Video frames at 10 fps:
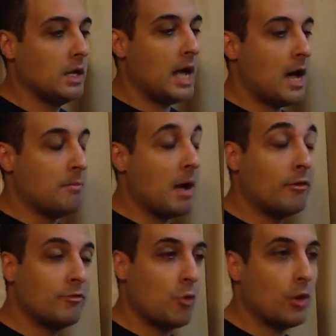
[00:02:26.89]

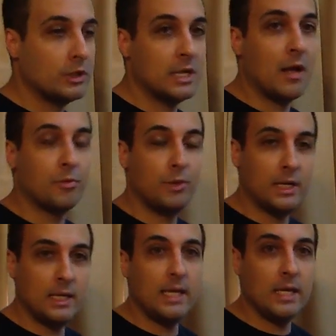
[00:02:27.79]
Hover Force
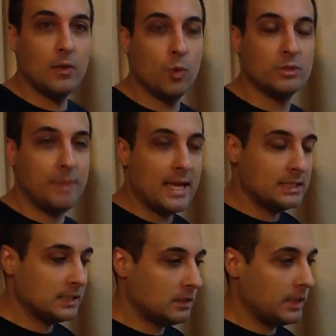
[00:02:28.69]
3D was
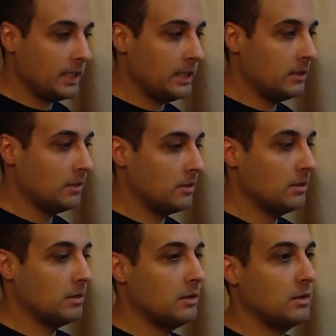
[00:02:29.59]
basically
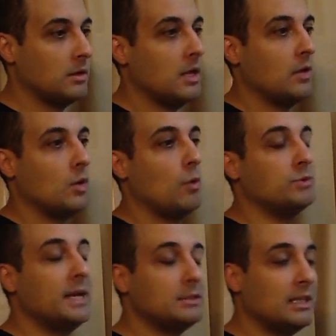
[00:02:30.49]

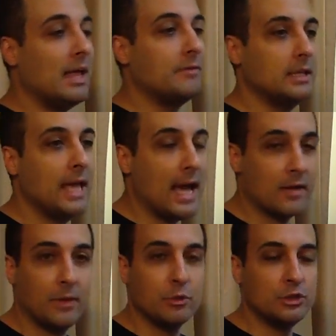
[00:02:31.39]
left
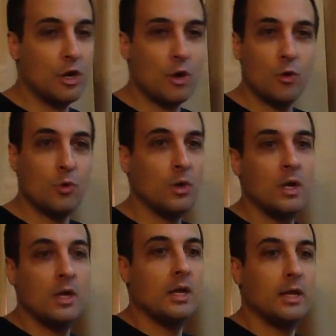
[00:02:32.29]
intact. There was no,
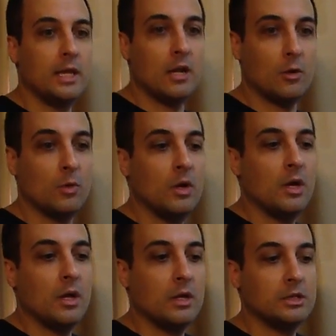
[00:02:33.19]

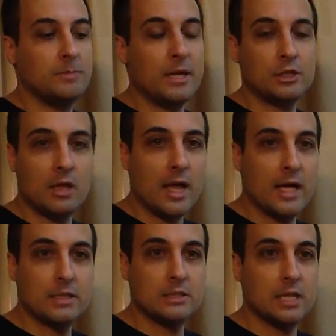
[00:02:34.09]

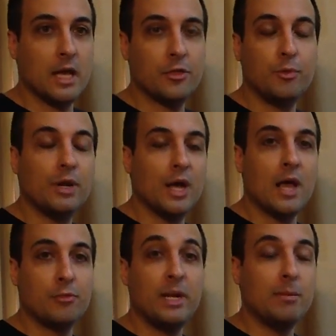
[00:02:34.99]
specialized
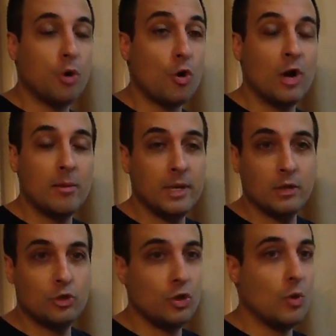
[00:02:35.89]
3D
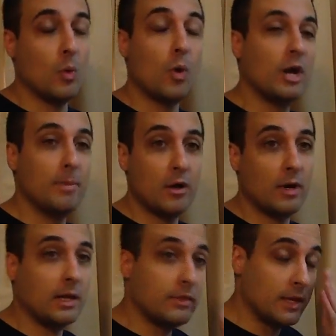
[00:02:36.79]
programming to worry about or
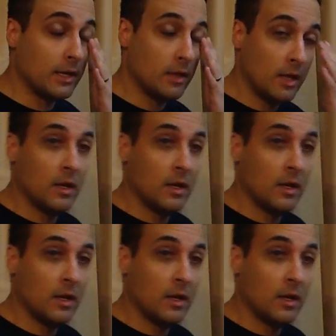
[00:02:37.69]
anything.